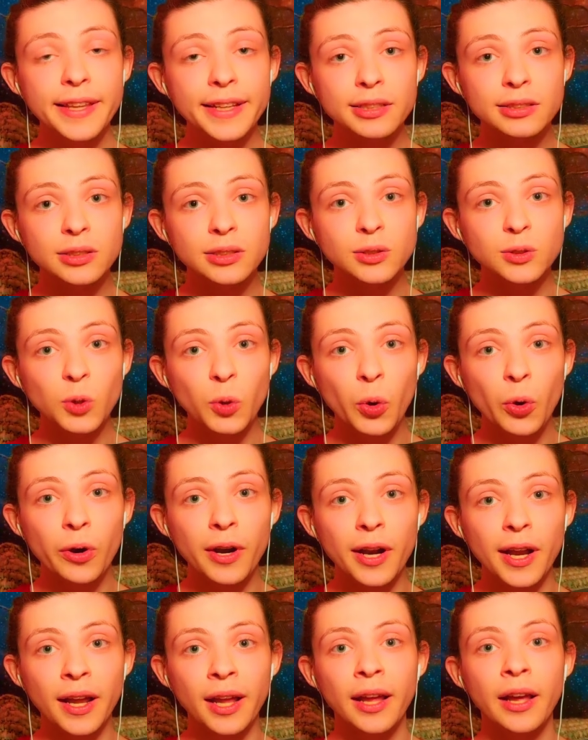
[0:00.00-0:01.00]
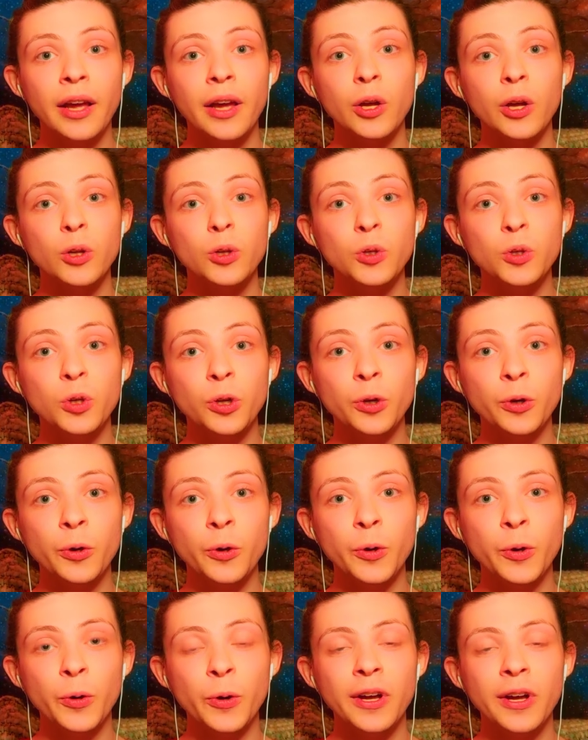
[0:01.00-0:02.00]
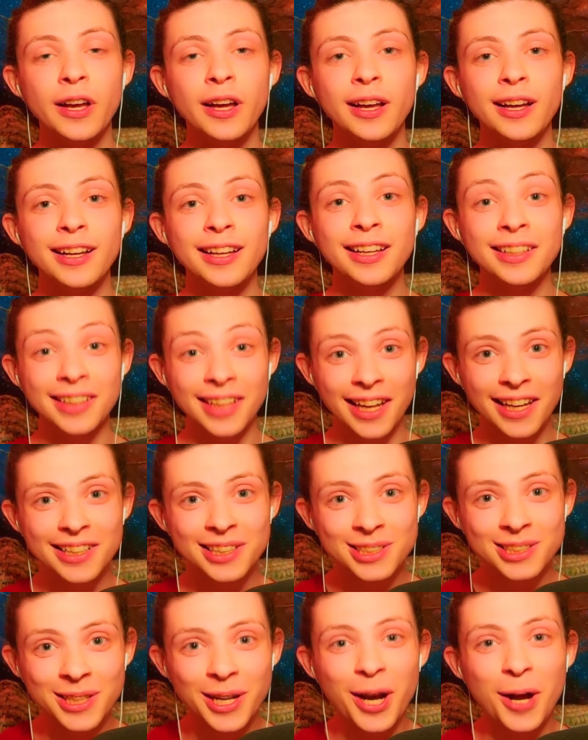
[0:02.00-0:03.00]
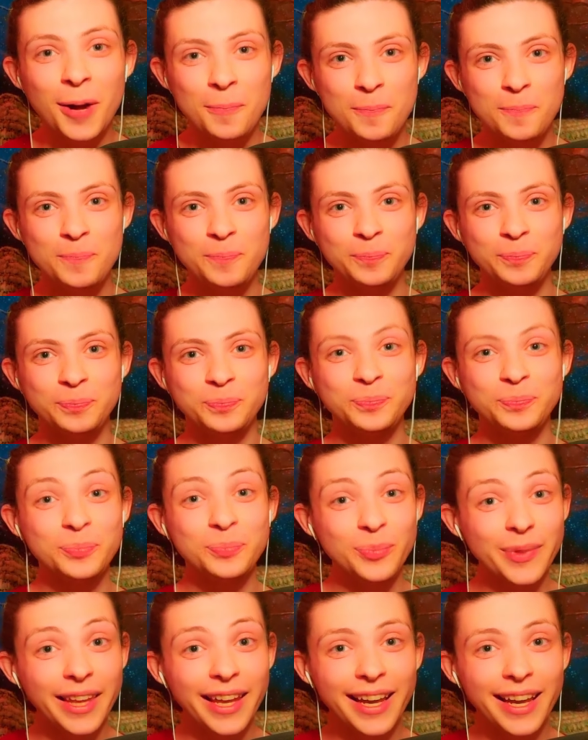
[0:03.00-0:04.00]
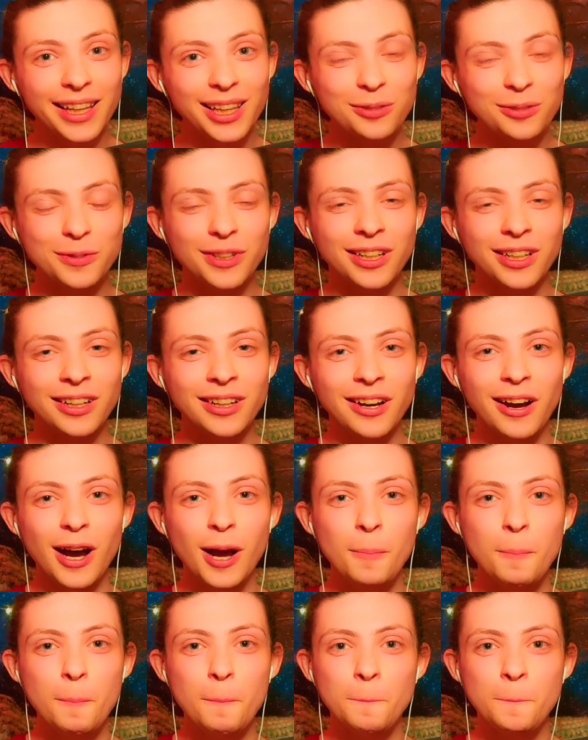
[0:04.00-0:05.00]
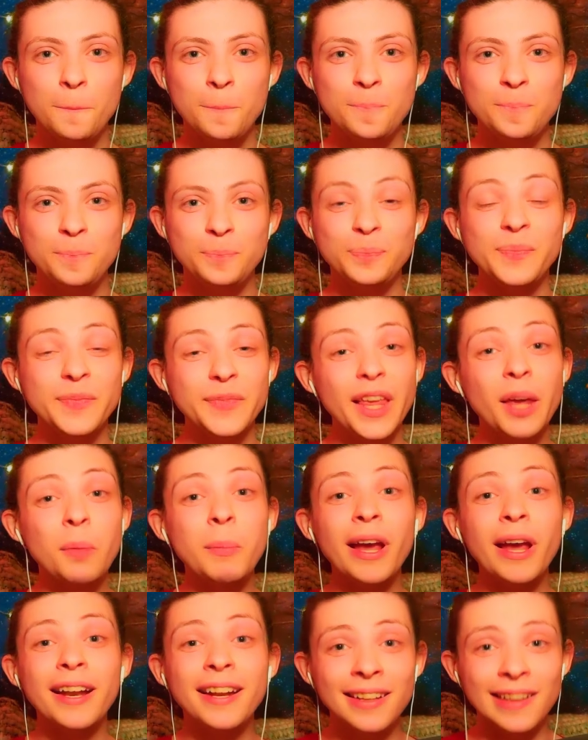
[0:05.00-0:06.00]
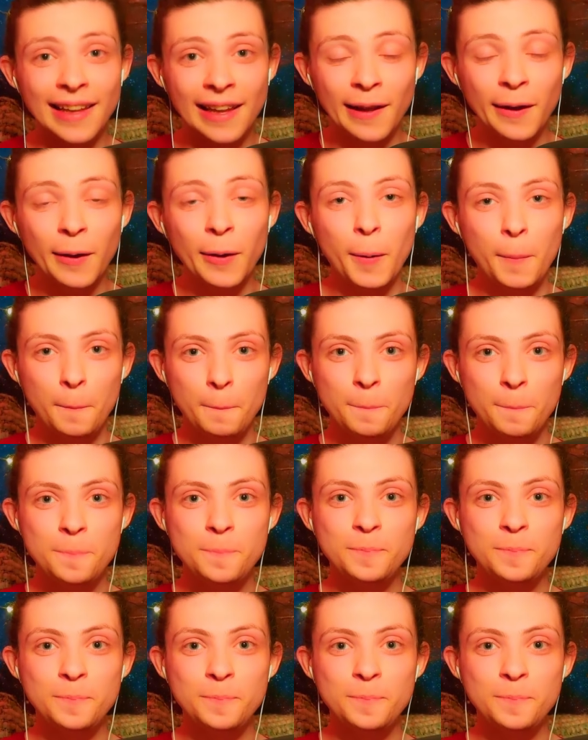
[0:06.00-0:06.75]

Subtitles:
this story to Ganesha, the elephant god, they made a deal.